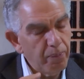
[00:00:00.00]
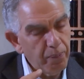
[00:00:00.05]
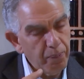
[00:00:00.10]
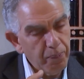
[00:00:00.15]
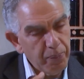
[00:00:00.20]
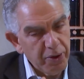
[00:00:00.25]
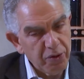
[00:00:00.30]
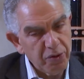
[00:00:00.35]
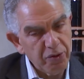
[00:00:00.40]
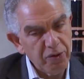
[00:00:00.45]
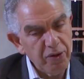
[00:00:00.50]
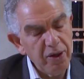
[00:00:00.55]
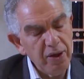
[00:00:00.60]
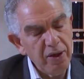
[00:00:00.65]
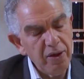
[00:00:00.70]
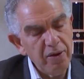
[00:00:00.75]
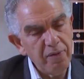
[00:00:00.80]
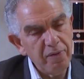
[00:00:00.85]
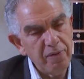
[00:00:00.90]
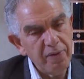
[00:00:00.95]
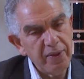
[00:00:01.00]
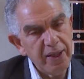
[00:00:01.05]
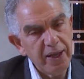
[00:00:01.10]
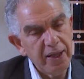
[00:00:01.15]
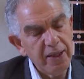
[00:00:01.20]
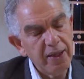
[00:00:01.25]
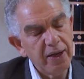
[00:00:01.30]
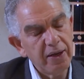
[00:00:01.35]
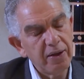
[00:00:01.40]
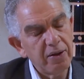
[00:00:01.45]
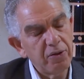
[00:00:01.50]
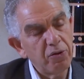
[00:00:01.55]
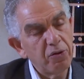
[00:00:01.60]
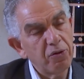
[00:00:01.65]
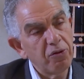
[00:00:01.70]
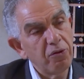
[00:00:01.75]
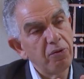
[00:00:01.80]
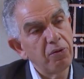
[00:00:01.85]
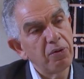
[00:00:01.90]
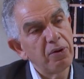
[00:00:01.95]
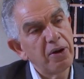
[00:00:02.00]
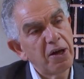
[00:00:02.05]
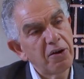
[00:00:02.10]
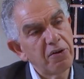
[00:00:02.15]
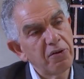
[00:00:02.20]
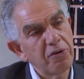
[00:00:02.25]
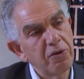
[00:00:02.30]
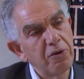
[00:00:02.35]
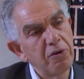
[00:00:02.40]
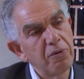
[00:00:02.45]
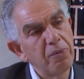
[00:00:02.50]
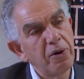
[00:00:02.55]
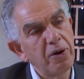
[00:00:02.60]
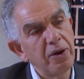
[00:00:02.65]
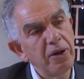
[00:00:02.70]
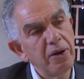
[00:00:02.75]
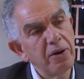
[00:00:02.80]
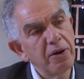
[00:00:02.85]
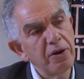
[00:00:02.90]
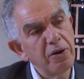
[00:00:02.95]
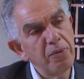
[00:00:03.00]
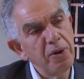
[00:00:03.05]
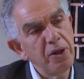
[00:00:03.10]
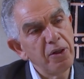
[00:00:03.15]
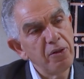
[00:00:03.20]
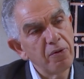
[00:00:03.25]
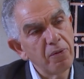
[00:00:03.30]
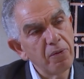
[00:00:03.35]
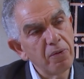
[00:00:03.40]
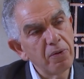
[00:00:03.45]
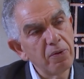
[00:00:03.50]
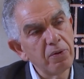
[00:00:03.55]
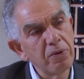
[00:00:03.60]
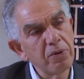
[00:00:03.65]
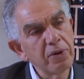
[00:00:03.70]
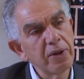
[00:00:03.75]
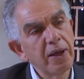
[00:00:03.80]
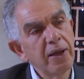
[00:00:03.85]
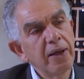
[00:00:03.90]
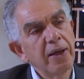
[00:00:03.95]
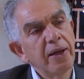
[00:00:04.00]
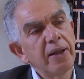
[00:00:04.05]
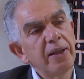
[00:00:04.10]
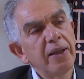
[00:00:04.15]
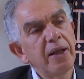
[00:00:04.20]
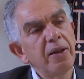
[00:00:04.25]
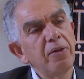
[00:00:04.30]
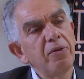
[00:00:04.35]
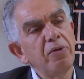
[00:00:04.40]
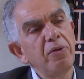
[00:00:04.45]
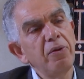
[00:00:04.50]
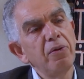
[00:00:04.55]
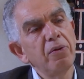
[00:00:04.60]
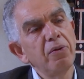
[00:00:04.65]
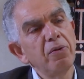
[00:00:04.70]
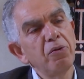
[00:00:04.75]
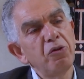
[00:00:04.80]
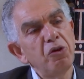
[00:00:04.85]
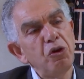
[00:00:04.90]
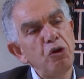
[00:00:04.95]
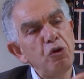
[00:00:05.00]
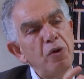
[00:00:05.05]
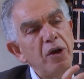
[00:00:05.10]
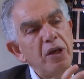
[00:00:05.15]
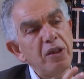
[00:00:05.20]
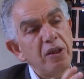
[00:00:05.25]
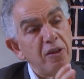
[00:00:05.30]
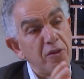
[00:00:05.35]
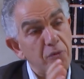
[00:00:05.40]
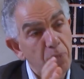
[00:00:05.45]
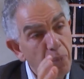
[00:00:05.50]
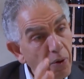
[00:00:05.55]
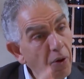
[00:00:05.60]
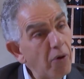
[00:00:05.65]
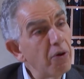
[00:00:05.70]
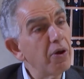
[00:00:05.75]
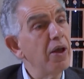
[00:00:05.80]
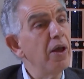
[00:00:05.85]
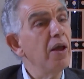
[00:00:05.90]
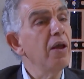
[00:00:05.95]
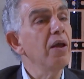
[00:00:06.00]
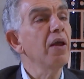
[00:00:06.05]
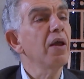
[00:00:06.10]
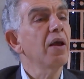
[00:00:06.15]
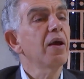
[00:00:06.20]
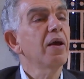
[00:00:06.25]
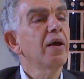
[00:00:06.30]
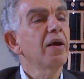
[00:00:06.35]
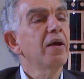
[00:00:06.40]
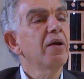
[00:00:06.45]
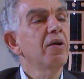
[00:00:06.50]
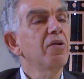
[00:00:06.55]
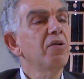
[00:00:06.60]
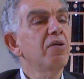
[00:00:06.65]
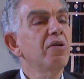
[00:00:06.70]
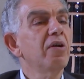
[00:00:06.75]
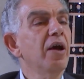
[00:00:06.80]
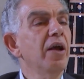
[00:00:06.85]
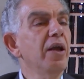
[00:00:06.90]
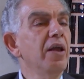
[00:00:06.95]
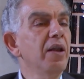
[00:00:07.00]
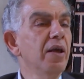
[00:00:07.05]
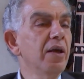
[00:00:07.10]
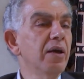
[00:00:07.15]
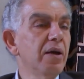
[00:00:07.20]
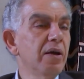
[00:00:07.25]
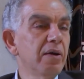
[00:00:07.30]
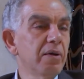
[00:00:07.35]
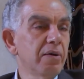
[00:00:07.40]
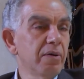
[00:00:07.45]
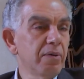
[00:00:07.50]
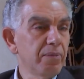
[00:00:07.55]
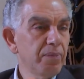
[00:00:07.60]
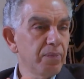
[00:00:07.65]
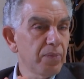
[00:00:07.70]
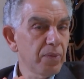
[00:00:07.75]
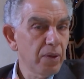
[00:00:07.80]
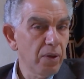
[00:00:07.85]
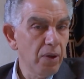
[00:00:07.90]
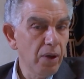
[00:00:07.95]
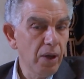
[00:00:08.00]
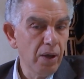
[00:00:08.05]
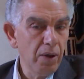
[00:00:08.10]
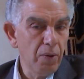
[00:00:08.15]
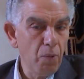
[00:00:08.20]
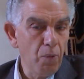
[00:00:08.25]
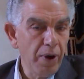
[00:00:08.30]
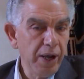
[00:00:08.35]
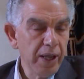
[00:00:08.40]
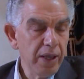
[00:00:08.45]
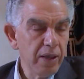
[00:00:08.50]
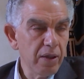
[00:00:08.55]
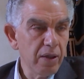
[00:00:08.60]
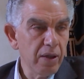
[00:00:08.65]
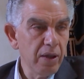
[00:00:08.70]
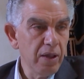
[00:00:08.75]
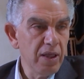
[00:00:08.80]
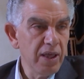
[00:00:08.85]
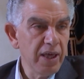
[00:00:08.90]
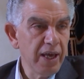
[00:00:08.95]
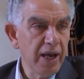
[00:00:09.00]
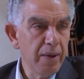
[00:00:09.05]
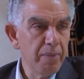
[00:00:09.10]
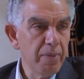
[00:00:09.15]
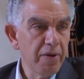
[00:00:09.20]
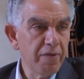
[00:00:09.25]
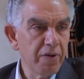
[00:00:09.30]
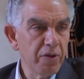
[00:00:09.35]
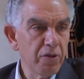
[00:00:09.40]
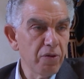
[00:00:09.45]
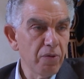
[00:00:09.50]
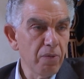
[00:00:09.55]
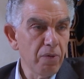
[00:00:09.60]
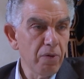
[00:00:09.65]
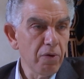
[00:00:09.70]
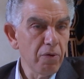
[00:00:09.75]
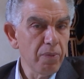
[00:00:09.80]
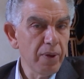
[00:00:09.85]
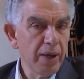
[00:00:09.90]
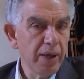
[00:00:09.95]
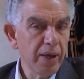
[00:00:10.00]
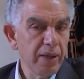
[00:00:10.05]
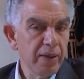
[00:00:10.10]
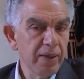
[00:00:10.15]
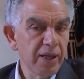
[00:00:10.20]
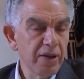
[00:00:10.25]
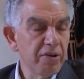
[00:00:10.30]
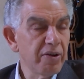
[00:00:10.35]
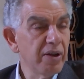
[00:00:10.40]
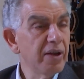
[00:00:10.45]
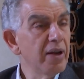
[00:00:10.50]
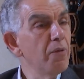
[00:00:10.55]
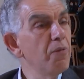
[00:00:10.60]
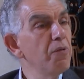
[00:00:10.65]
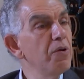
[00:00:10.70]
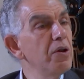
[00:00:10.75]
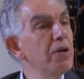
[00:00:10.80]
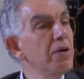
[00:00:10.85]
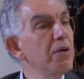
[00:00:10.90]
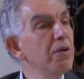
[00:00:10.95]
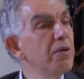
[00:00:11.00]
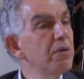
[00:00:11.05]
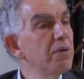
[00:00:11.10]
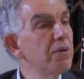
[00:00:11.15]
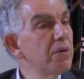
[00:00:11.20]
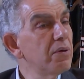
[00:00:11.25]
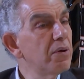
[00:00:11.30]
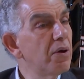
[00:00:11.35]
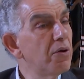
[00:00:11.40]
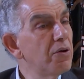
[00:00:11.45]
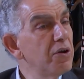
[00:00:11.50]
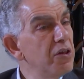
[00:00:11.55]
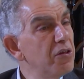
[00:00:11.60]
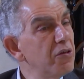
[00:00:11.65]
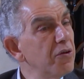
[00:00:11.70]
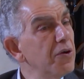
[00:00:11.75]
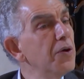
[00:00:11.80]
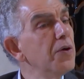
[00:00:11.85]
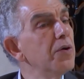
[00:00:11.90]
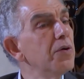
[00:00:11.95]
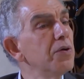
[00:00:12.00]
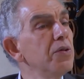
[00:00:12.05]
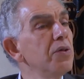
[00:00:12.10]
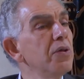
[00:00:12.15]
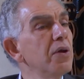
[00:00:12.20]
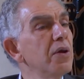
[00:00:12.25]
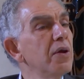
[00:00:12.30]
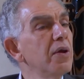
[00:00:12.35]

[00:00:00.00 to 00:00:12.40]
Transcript: perceived that they are the second largest global economy in the world, that the US is blocking China weight in the IMF and the World Bank, that China will go on its own,